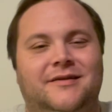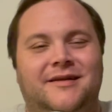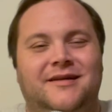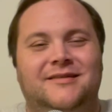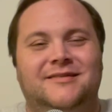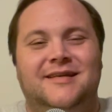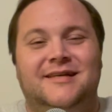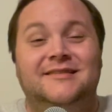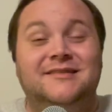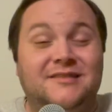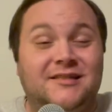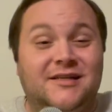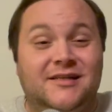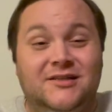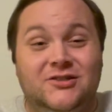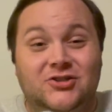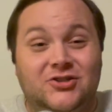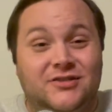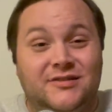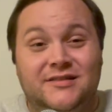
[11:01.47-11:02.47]
like,
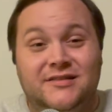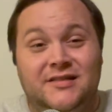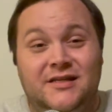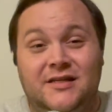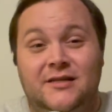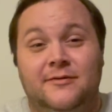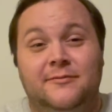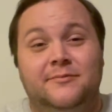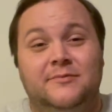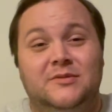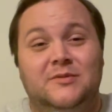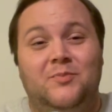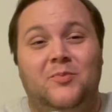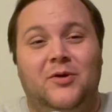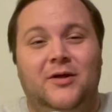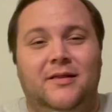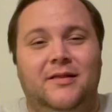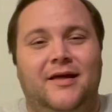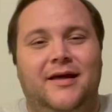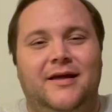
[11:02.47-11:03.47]
destination teams.
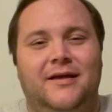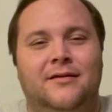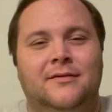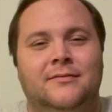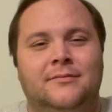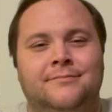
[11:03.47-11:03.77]
But, like,